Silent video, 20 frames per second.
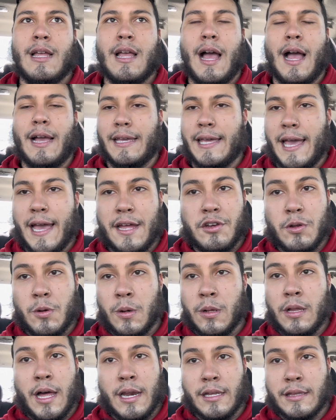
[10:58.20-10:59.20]
I can't do a
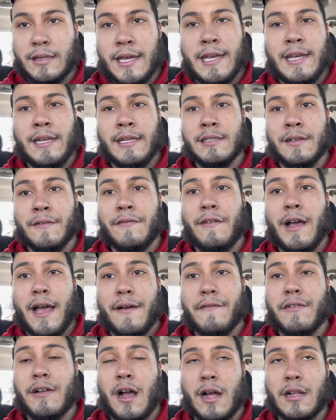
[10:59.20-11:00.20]
lot of things if I
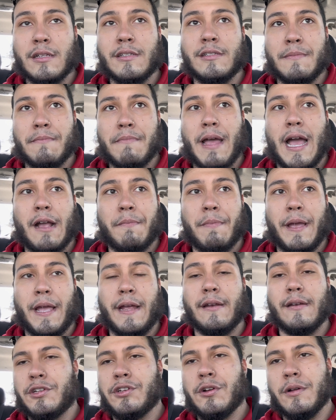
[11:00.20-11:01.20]
have constant back
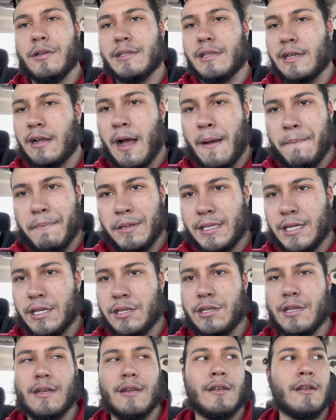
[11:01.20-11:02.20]
pain. Sure, it's a
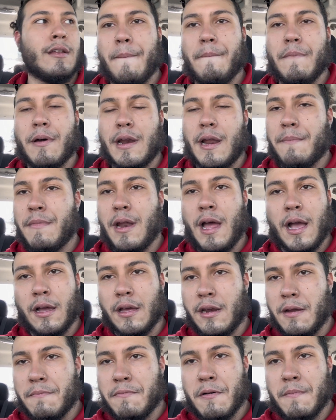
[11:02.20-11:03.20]
competition, but I'm not going
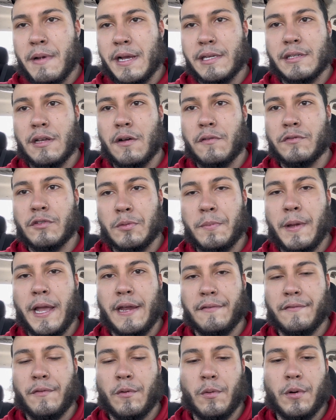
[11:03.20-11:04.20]
to put myself through
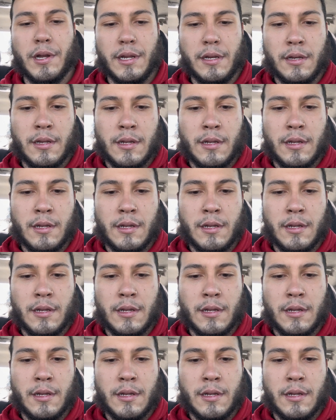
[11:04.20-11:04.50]
pain for it.